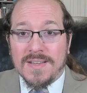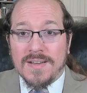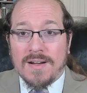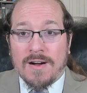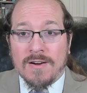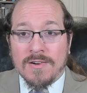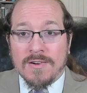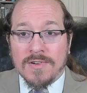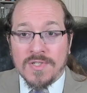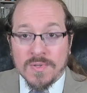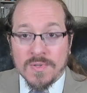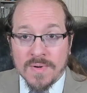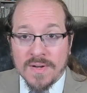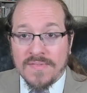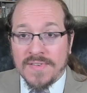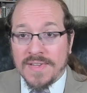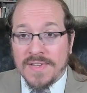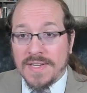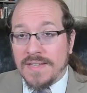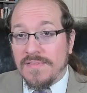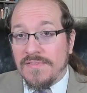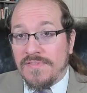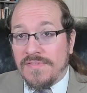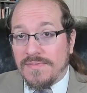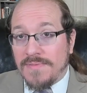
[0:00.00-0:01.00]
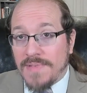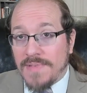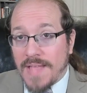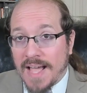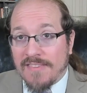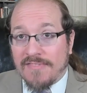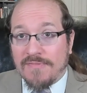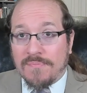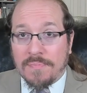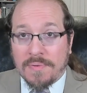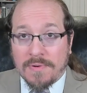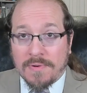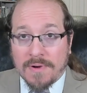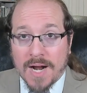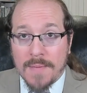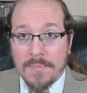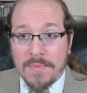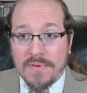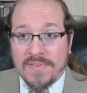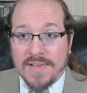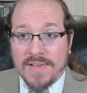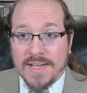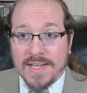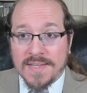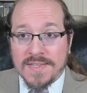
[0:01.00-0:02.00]
Our derivative, f prime
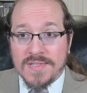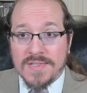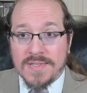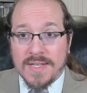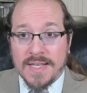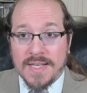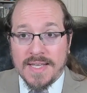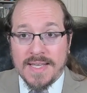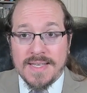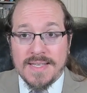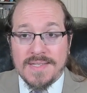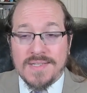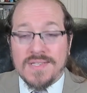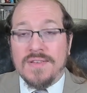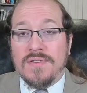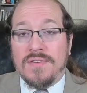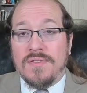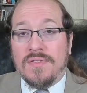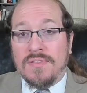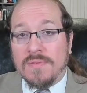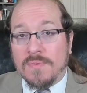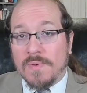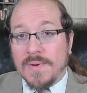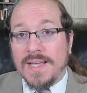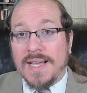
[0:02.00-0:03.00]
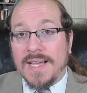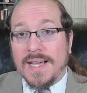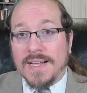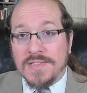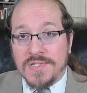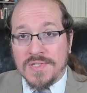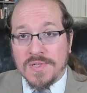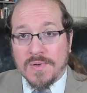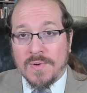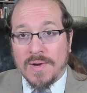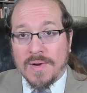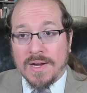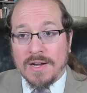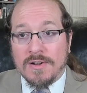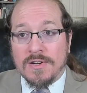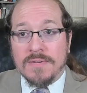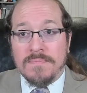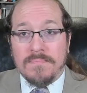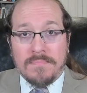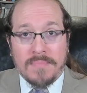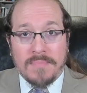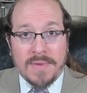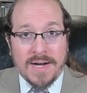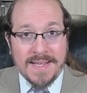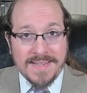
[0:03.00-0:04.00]
of x, is 3x
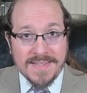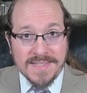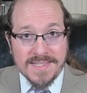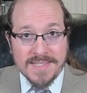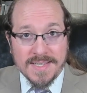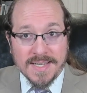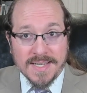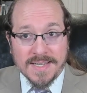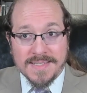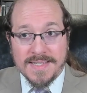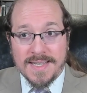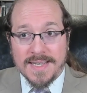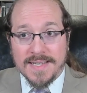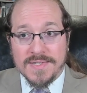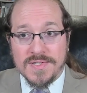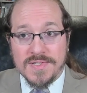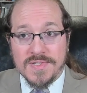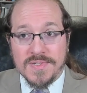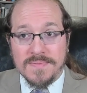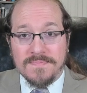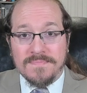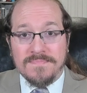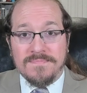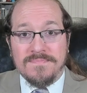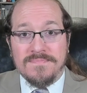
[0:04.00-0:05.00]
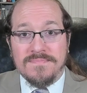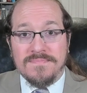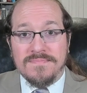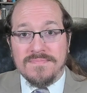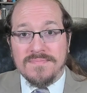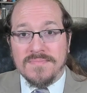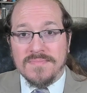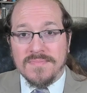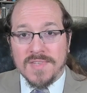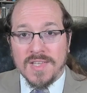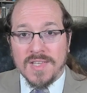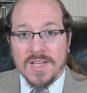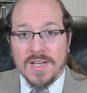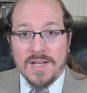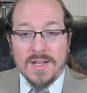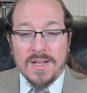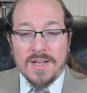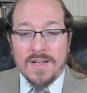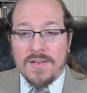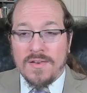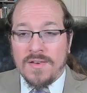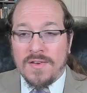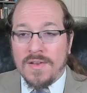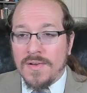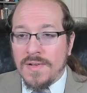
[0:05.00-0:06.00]
squared minus 6x.
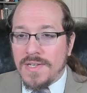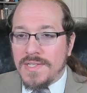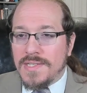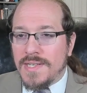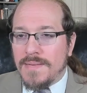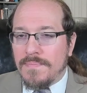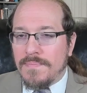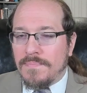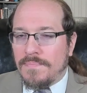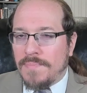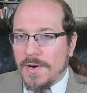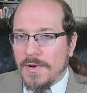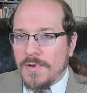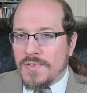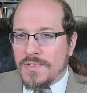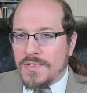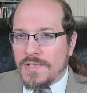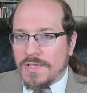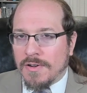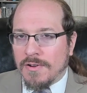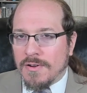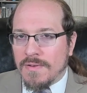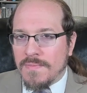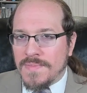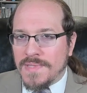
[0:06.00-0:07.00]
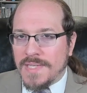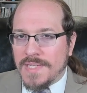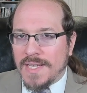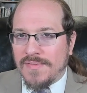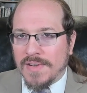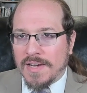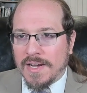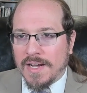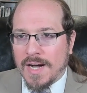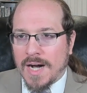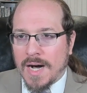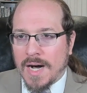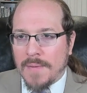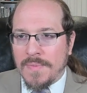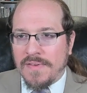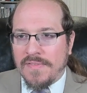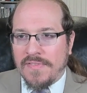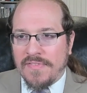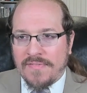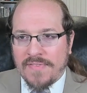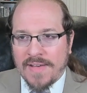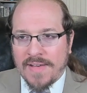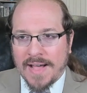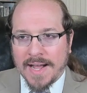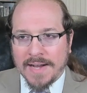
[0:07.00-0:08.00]
Notice that both terms have a common
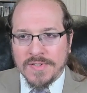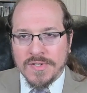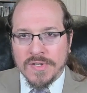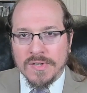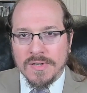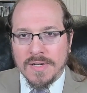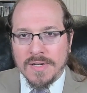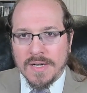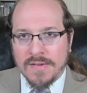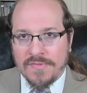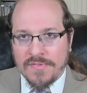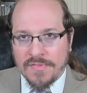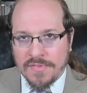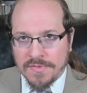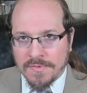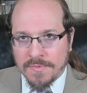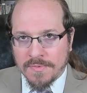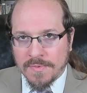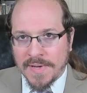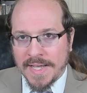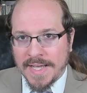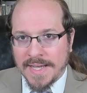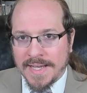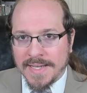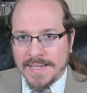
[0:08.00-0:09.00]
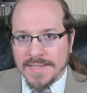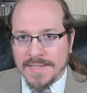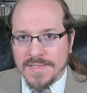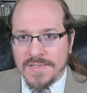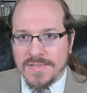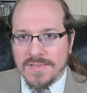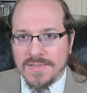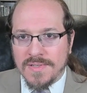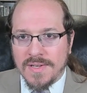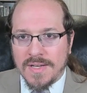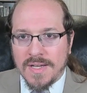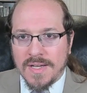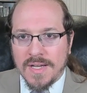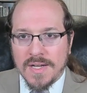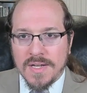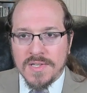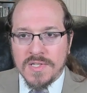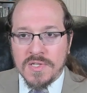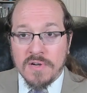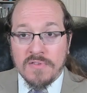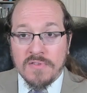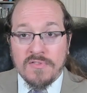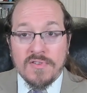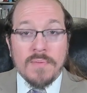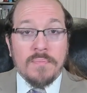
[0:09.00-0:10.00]
factor of 3x,
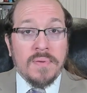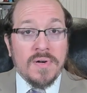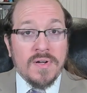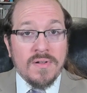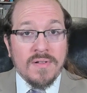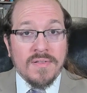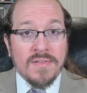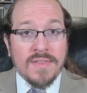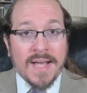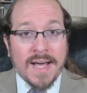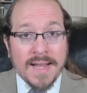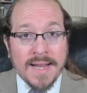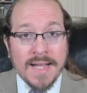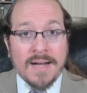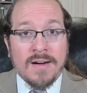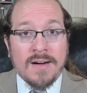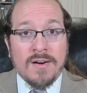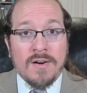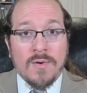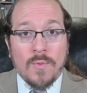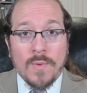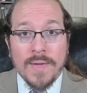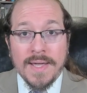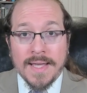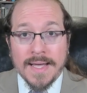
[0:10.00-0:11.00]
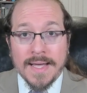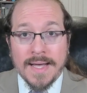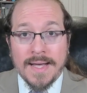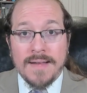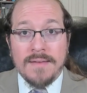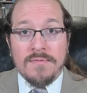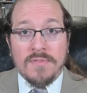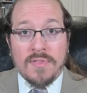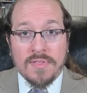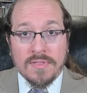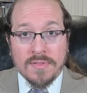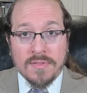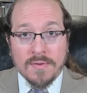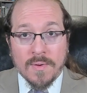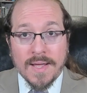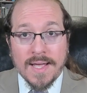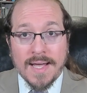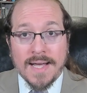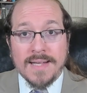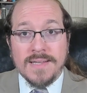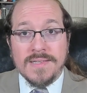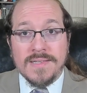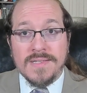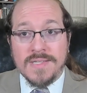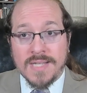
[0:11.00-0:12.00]
so if we pull that out, we get
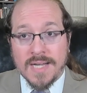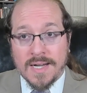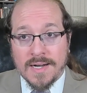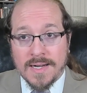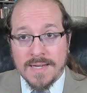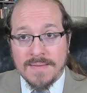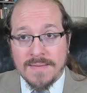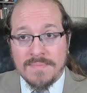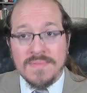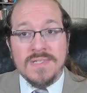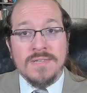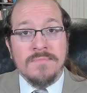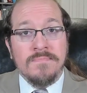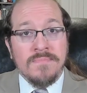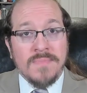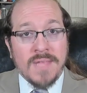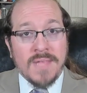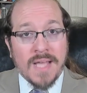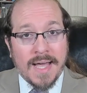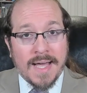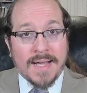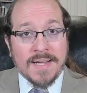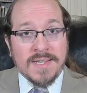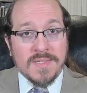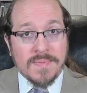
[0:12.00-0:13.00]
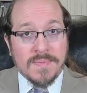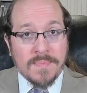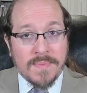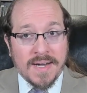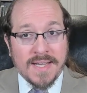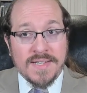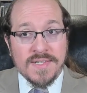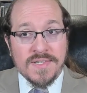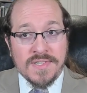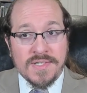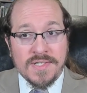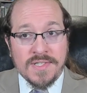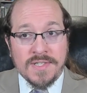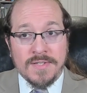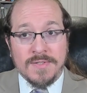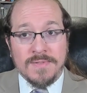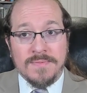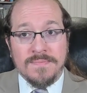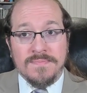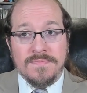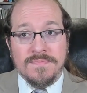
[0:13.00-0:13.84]
3x times x minus 2.